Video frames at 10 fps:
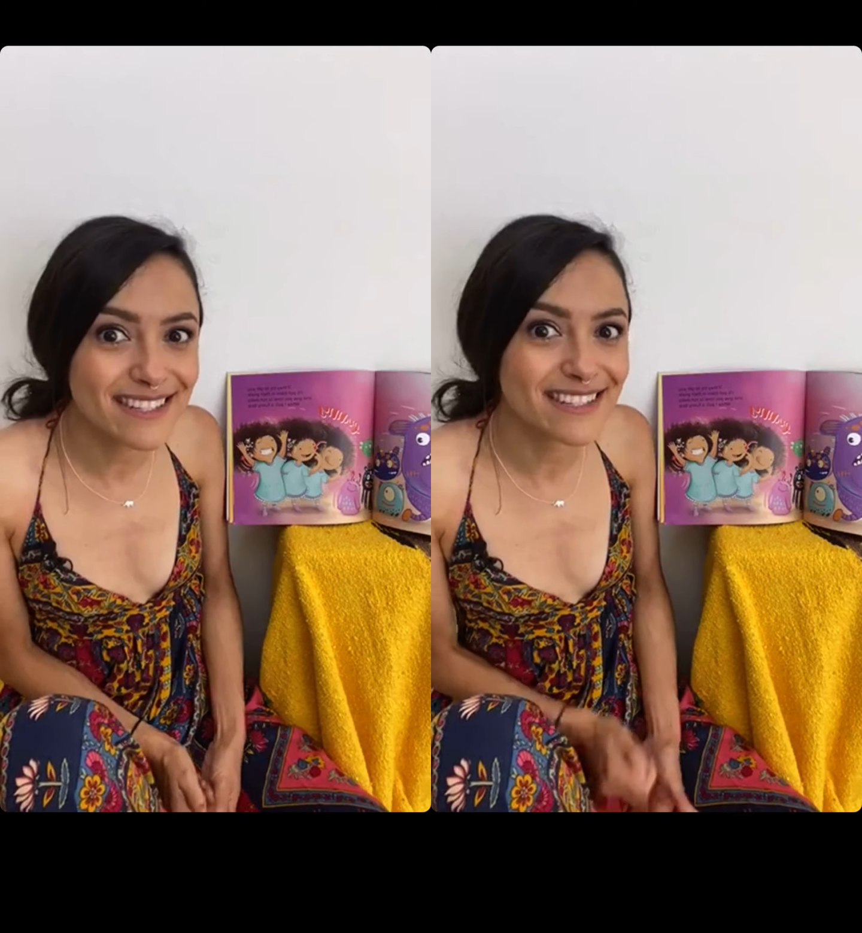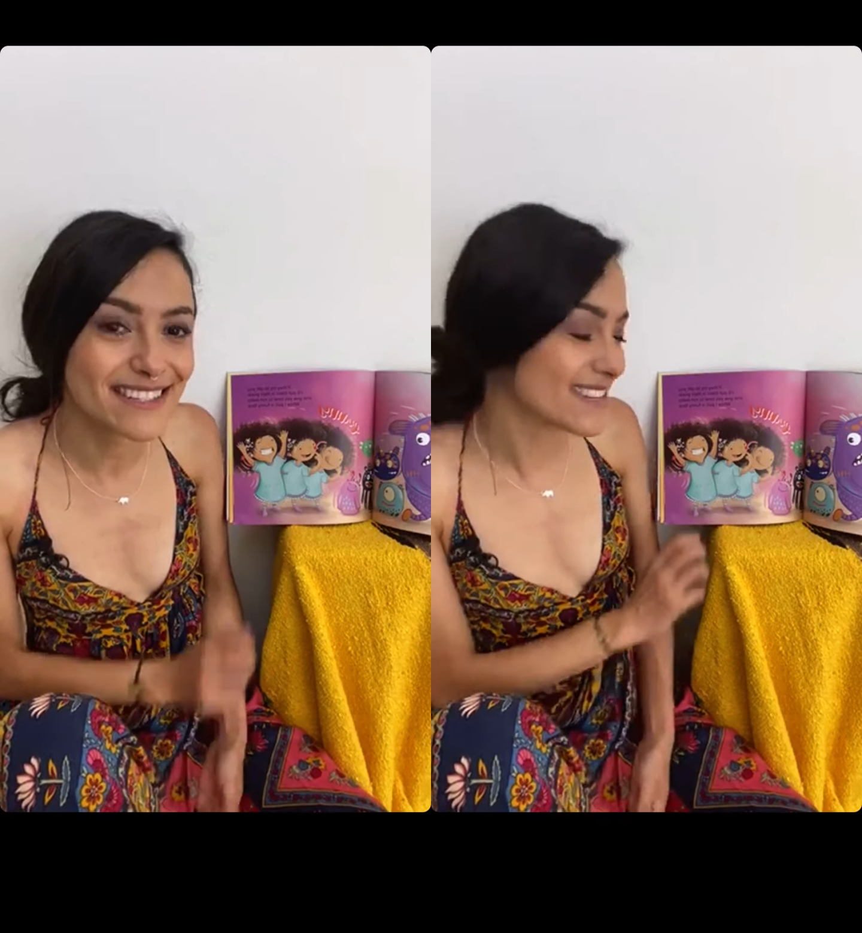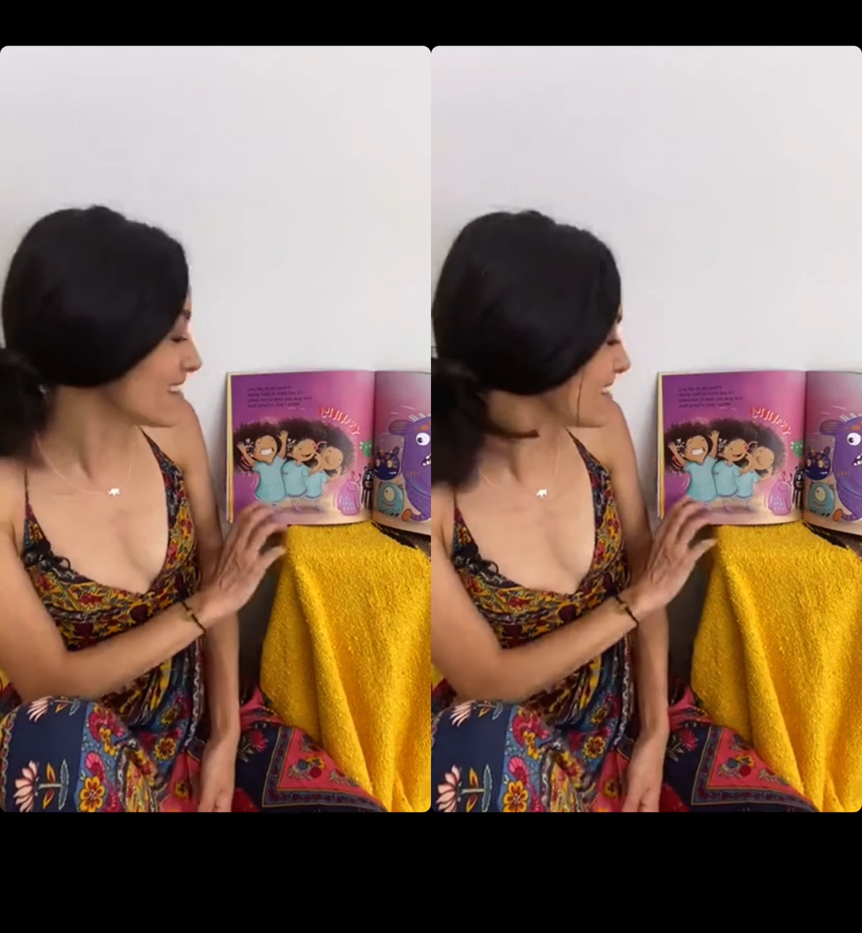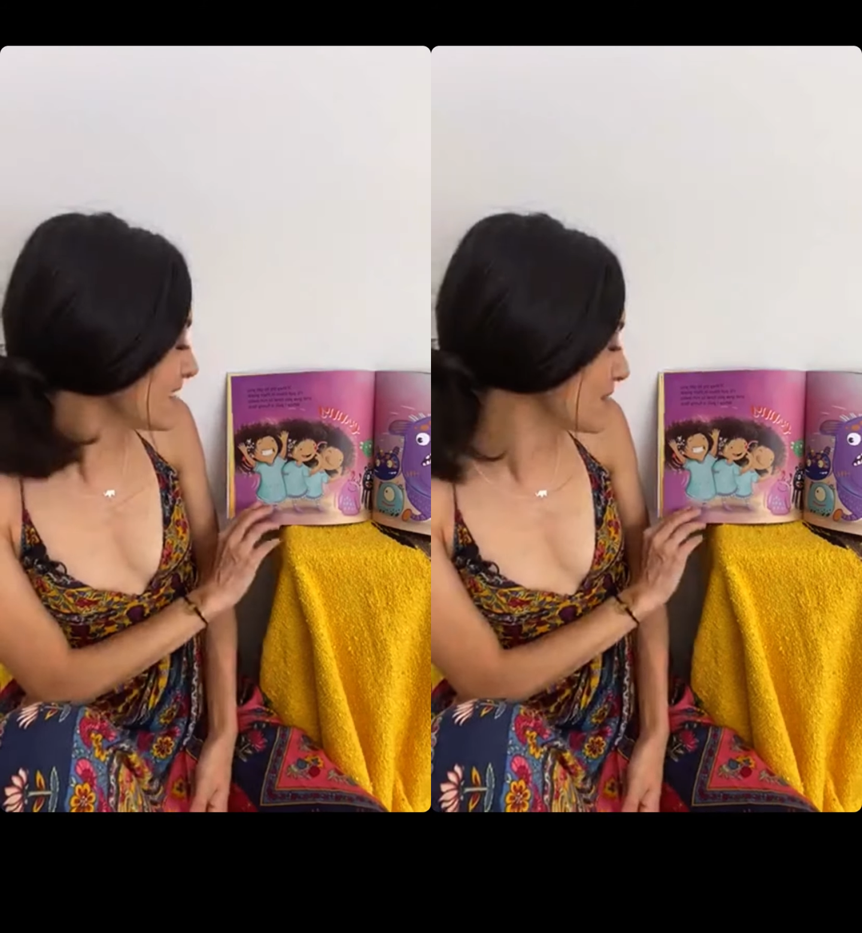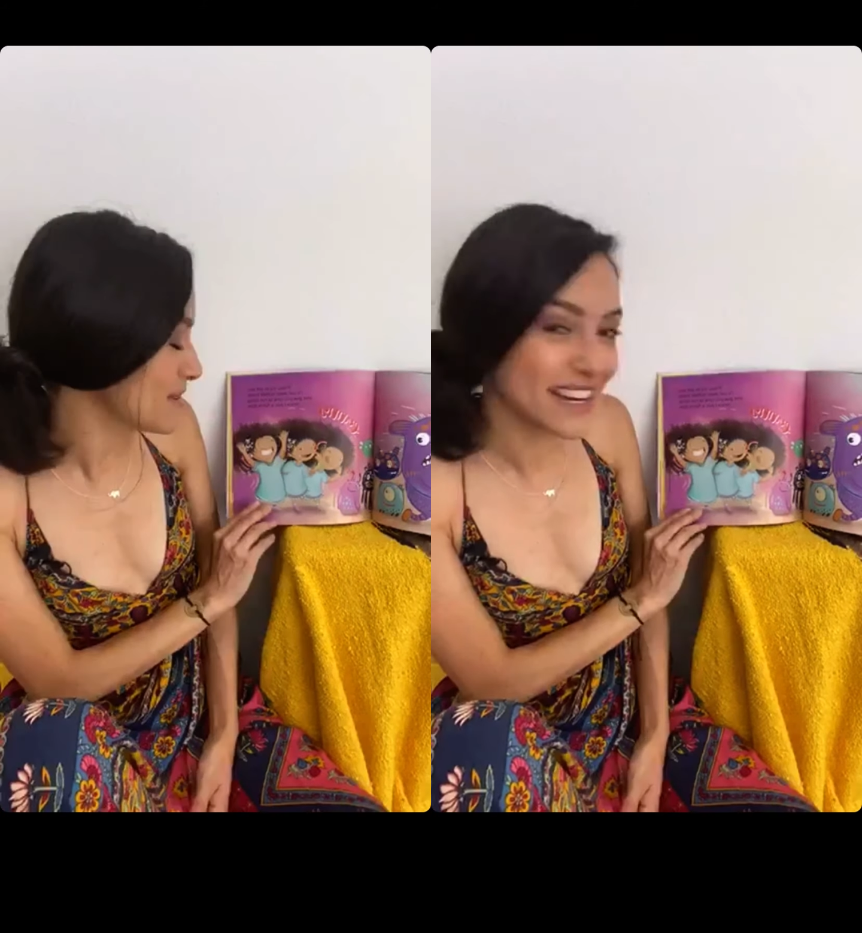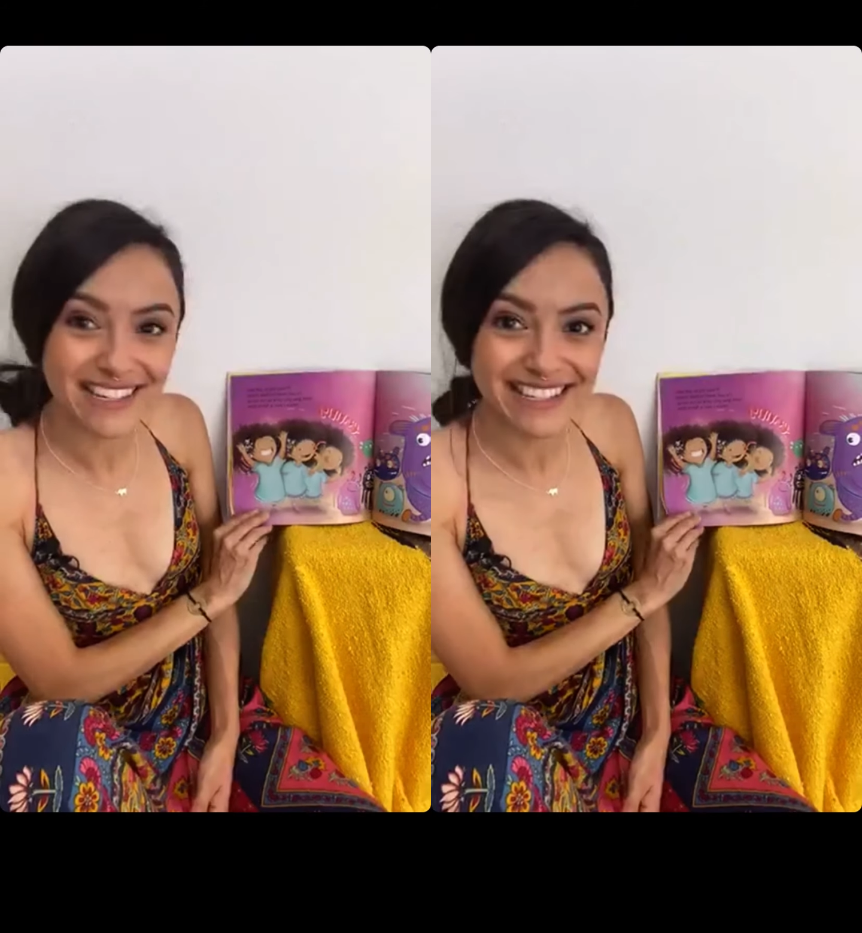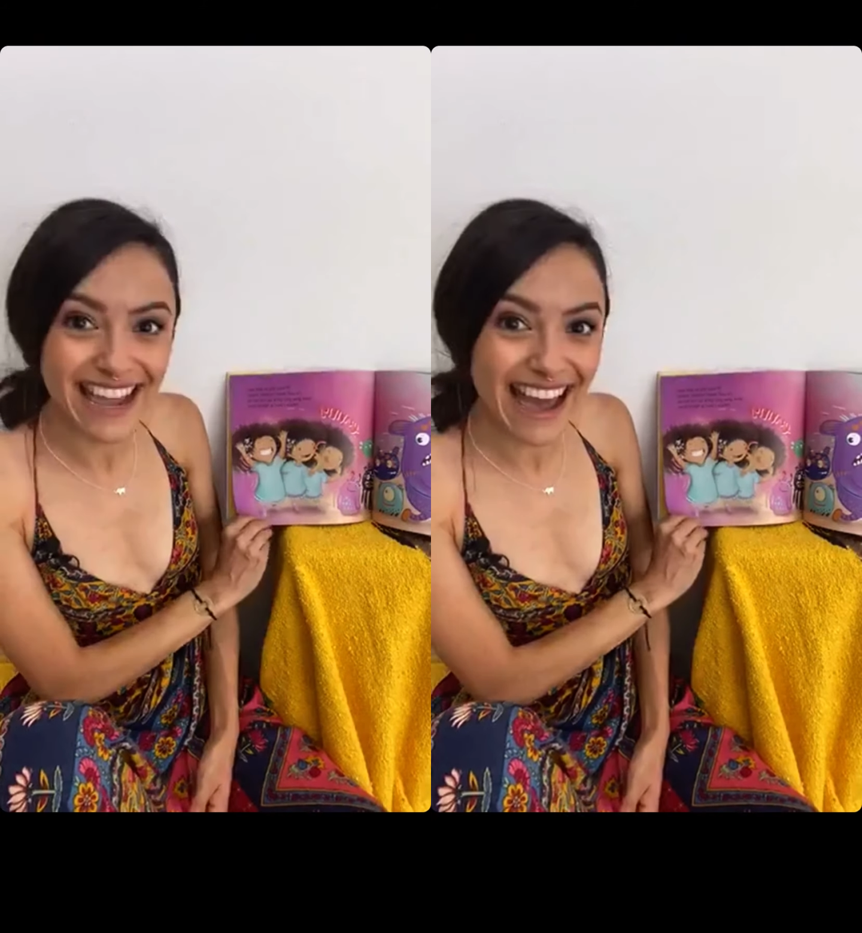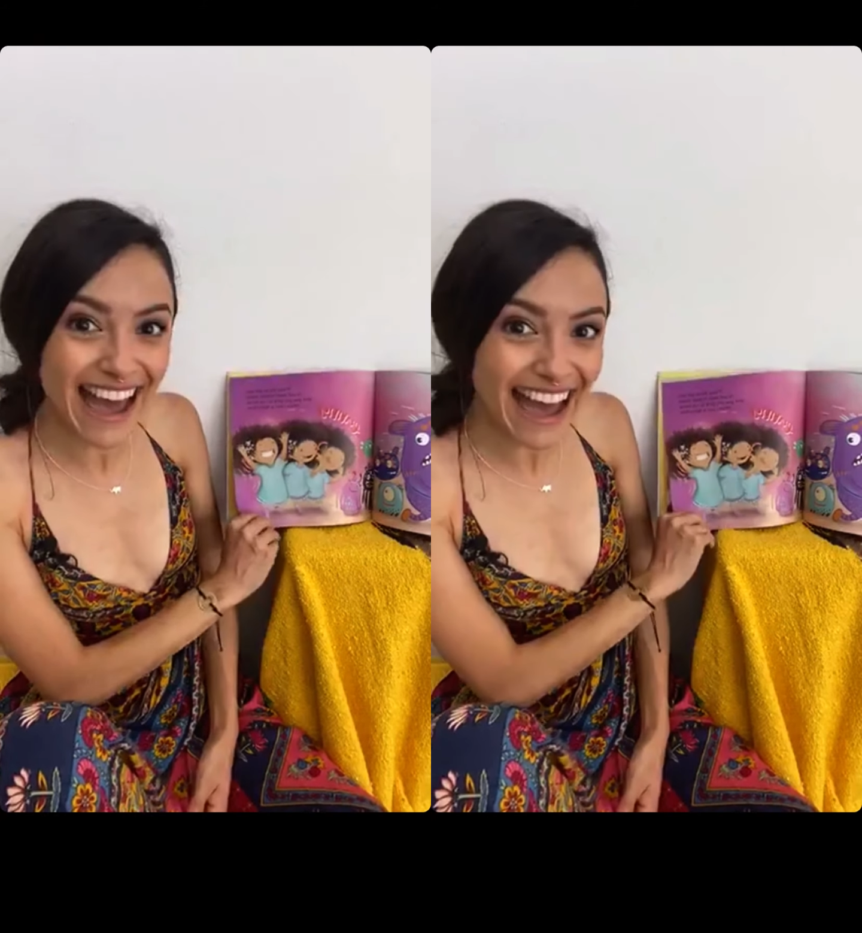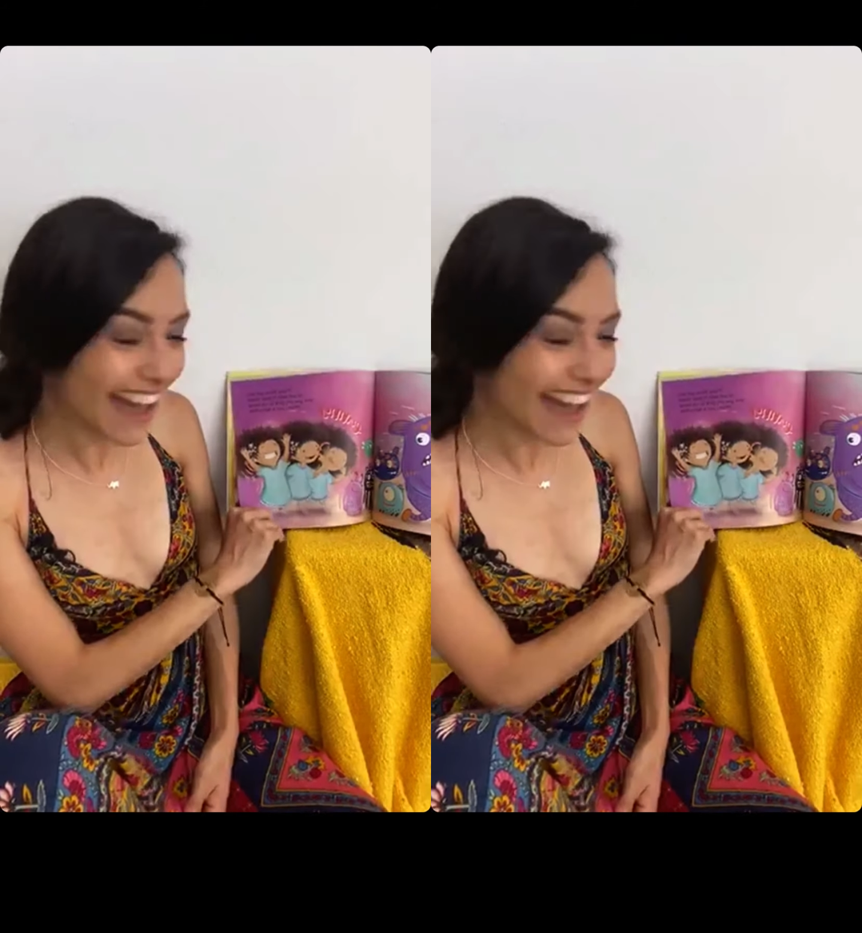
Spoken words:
and send it to us, yeah?